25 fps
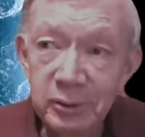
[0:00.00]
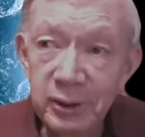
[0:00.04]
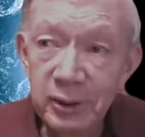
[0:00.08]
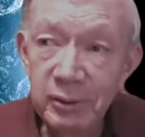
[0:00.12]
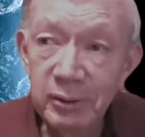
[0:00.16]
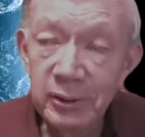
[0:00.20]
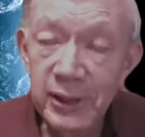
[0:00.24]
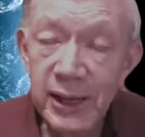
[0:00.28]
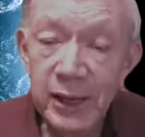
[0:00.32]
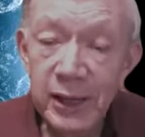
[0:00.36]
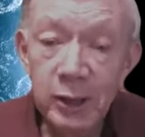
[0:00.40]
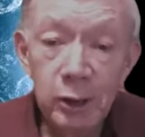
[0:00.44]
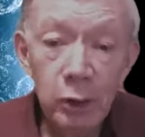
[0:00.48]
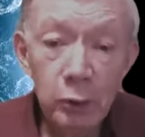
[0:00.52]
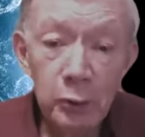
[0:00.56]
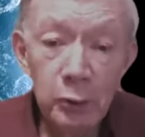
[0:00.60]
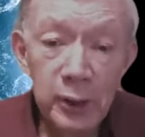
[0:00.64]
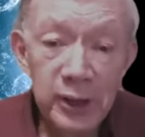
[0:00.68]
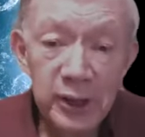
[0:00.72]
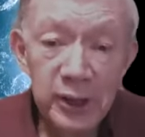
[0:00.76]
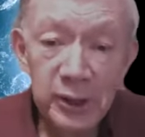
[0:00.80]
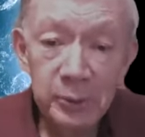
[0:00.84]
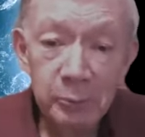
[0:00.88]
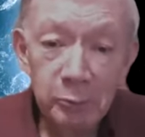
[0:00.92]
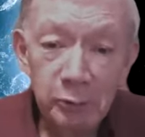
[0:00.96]
echo
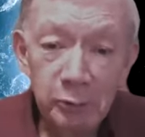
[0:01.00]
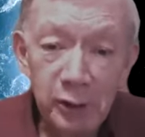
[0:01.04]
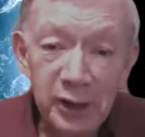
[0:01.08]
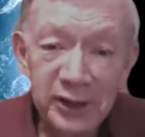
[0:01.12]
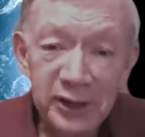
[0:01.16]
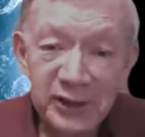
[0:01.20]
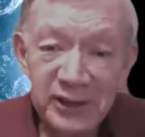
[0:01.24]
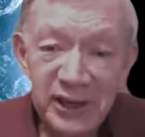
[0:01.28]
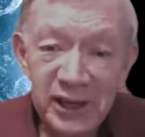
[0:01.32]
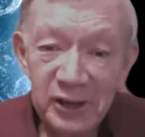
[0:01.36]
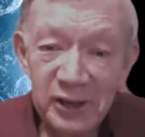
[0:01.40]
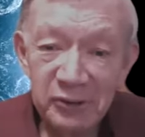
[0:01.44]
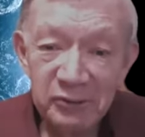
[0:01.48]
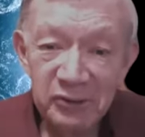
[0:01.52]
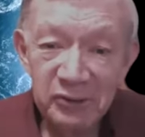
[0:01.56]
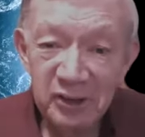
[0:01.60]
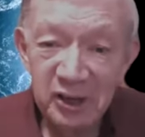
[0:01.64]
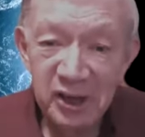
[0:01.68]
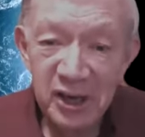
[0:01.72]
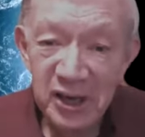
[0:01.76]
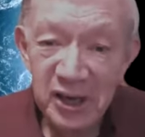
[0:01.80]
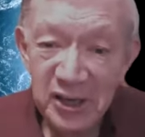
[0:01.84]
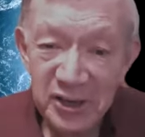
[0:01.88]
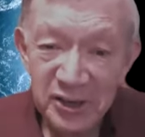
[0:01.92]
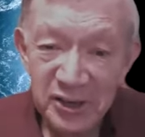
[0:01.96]
him right down the
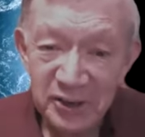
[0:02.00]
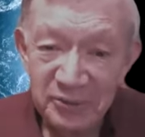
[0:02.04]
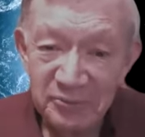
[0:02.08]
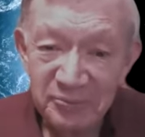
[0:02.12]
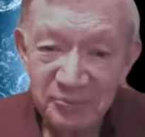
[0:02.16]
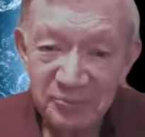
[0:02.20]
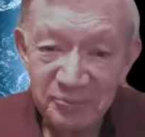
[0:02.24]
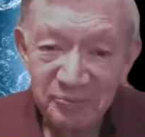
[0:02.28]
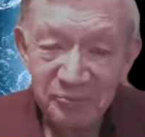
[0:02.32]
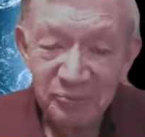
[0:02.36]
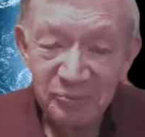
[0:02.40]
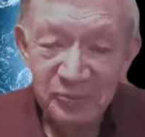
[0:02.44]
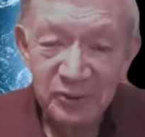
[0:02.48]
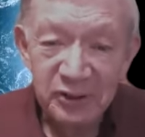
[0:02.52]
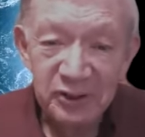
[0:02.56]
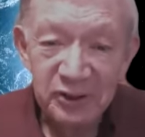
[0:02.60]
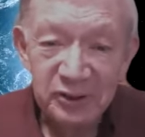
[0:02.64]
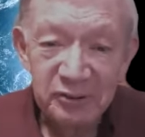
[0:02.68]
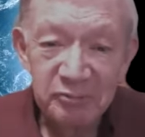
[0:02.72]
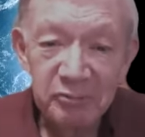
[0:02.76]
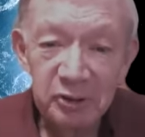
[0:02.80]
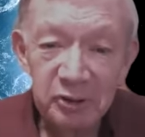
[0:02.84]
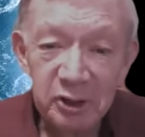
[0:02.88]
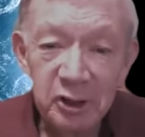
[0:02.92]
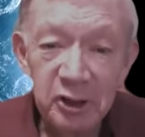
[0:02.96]
line
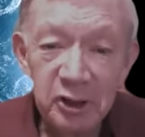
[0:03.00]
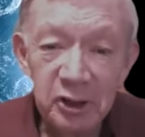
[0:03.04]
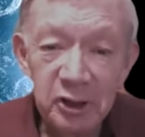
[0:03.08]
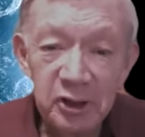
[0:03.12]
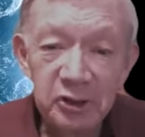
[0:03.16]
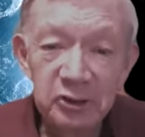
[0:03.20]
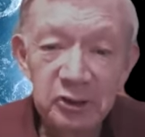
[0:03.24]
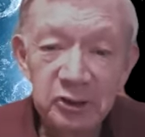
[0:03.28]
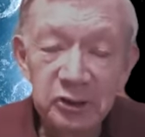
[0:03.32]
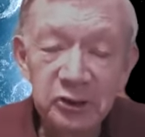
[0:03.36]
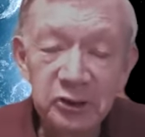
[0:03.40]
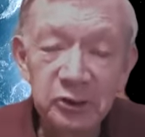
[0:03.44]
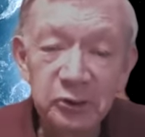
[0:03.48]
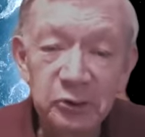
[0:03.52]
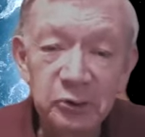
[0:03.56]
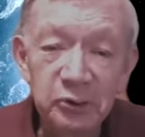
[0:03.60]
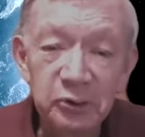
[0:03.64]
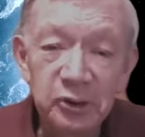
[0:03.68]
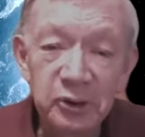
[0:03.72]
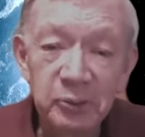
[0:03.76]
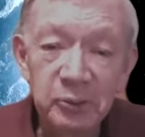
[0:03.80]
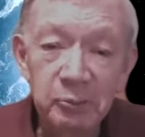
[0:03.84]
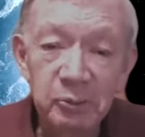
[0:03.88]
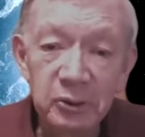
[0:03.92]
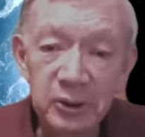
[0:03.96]
in regard
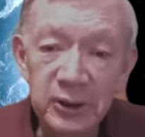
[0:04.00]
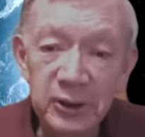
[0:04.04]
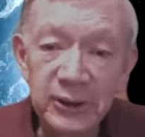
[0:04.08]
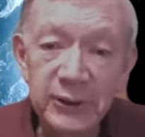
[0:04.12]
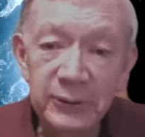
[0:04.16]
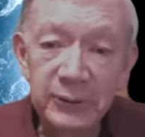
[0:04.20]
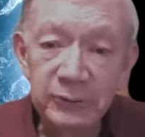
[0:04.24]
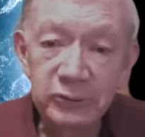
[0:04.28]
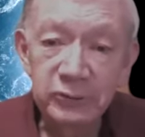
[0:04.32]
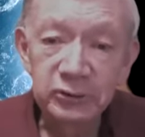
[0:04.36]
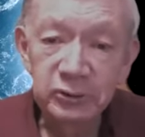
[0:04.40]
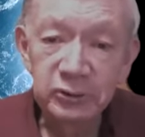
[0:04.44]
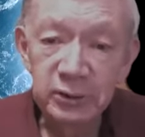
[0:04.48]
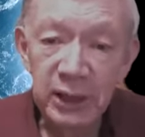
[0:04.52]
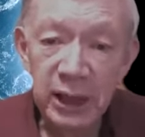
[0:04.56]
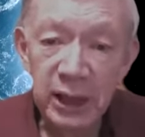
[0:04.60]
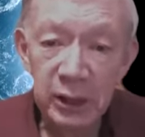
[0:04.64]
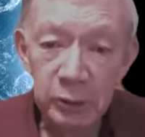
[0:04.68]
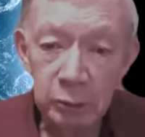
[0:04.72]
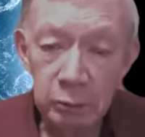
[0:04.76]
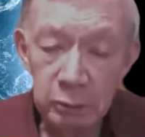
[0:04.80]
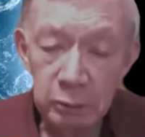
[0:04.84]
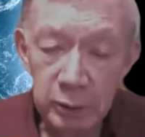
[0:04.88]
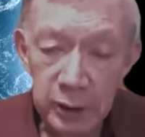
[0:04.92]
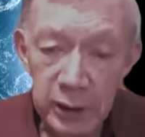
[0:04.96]
to beliefs, not
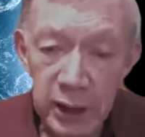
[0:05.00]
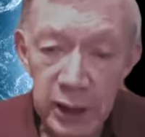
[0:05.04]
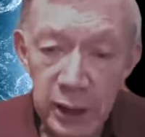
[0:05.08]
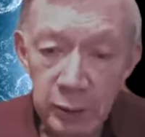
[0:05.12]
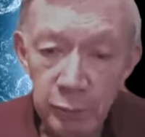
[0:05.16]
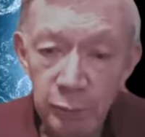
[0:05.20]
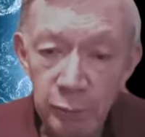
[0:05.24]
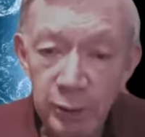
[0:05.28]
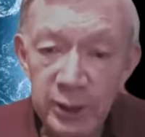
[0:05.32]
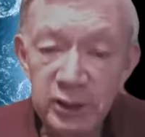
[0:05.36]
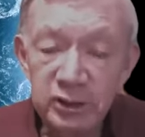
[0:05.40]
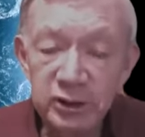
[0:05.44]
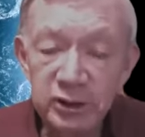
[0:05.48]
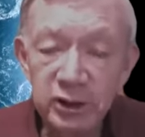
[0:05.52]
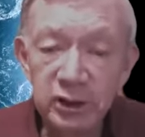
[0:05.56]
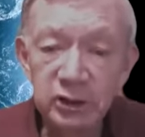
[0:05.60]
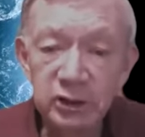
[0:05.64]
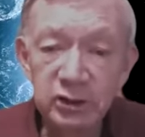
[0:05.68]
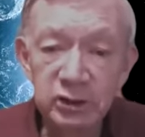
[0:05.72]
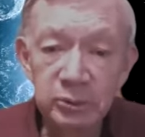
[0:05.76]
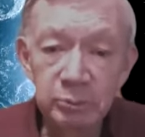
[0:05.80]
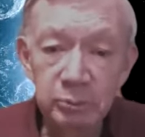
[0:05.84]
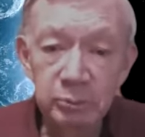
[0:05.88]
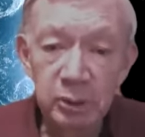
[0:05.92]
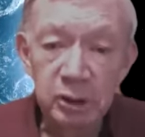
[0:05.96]
only on
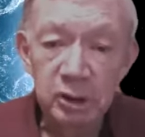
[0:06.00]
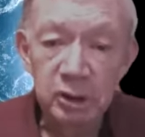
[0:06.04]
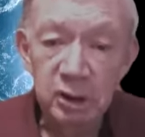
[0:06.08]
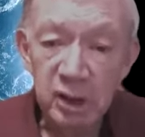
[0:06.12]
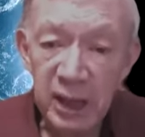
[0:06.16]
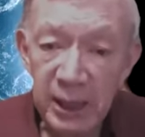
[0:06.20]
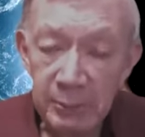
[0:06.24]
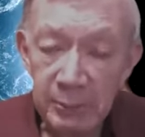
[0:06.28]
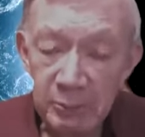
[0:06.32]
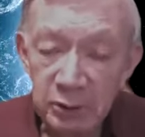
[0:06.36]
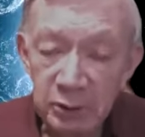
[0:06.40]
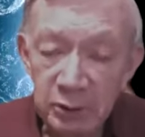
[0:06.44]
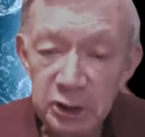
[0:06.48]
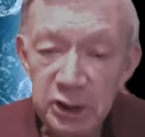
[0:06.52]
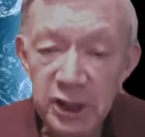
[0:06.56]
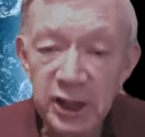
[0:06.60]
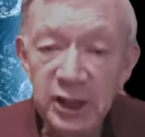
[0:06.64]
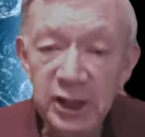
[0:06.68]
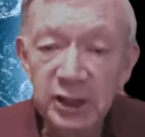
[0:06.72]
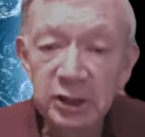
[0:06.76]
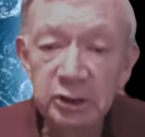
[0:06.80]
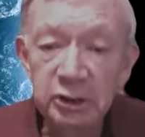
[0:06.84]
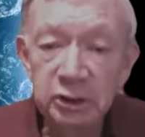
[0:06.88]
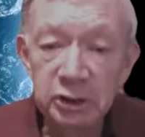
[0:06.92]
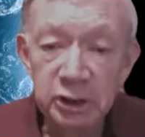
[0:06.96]
racism, but climate
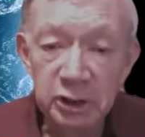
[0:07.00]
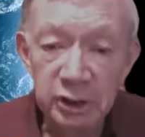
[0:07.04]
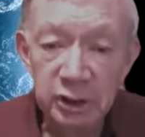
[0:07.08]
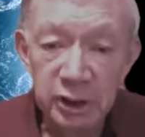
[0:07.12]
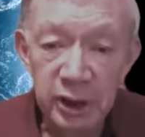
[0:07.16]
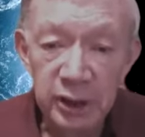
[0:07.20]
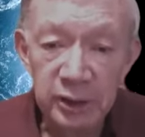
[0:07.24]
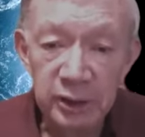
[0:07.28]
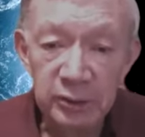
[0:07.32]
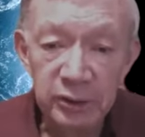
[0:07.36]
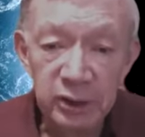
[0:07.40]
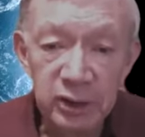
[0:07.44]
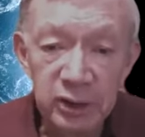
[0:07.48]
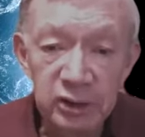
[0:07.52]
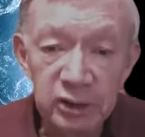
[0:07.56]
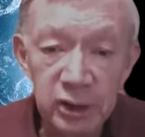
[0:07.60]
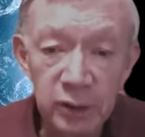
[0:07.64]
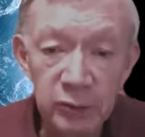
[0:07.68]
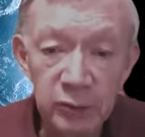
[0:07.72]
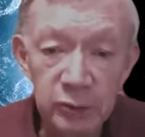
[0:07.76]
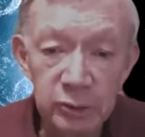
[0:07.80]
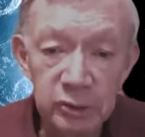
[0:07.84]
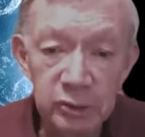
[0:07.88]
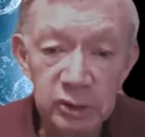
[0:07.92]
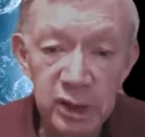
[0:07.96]
change and these
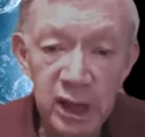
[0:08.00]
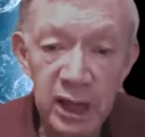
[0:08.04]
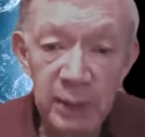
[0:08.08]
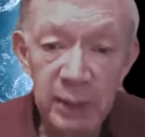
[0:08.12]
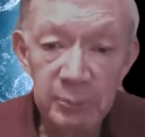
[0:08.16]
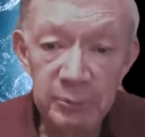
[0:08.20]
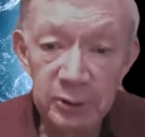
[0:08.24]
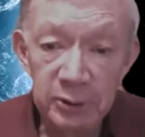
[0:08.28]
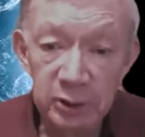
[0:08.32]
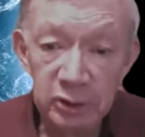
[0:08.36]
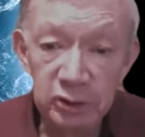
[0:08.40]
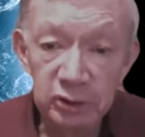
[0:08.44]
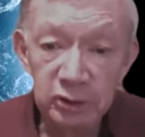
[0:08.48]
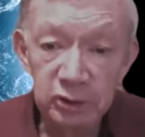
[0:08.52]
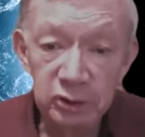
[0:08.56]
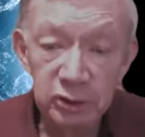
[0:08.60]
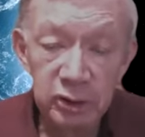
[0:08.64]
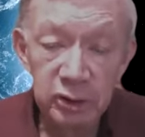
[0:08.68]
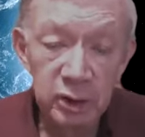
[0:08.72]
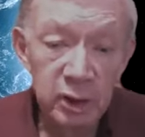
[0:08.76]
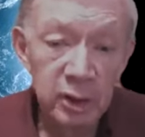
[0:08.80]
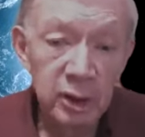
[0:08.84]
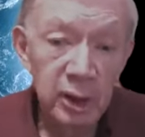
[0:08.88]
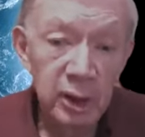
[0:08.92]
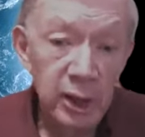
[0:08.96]
other topics
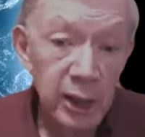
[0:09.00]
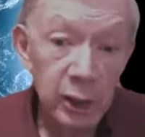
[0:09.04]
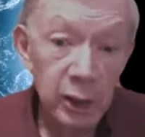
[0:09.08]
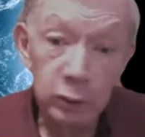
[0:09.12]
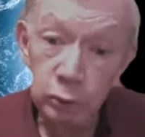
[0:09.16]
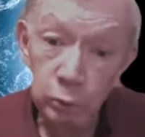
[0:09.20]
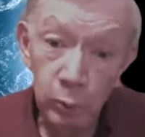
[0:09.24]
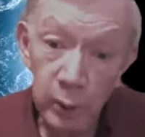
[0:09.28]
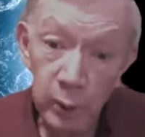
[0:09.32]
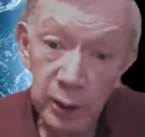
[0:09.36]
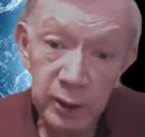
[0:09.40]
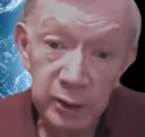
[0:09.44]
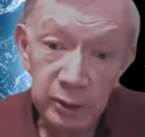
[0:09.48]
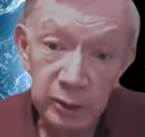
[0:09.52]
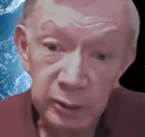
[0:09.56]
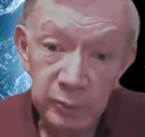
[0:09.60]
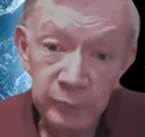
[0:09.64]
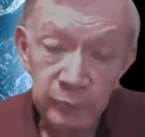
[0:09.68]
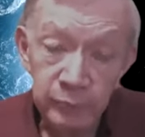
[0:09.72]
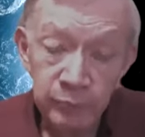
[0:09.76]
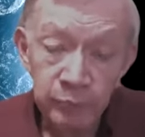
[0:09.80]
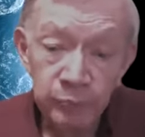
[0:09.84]
as well.